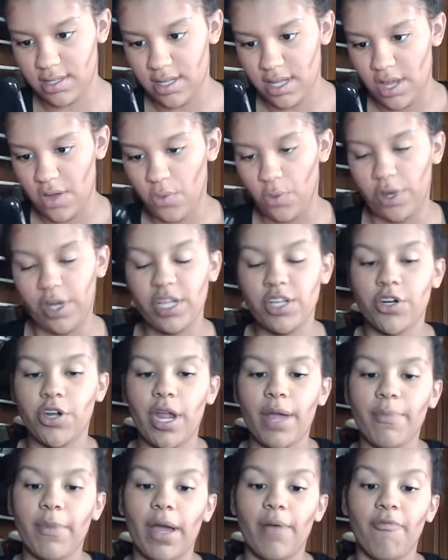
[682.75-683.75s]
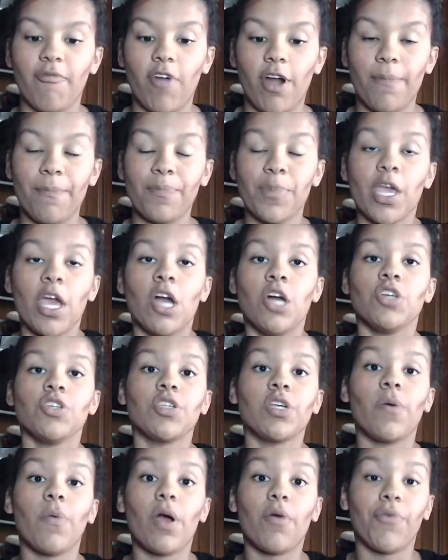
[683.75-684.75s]
Where did your name come from?
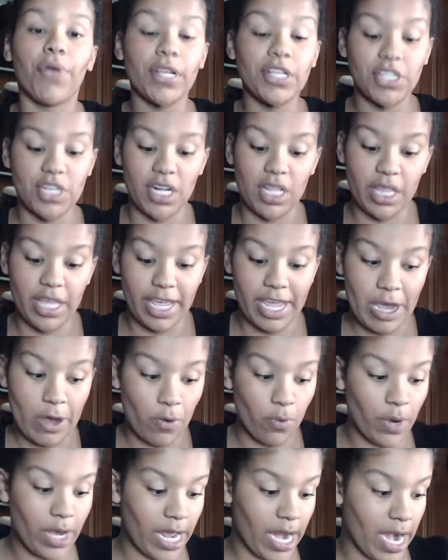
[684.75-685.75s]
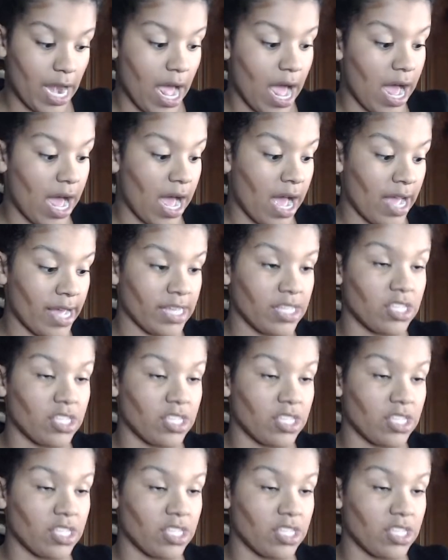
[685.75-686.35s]
So originally when I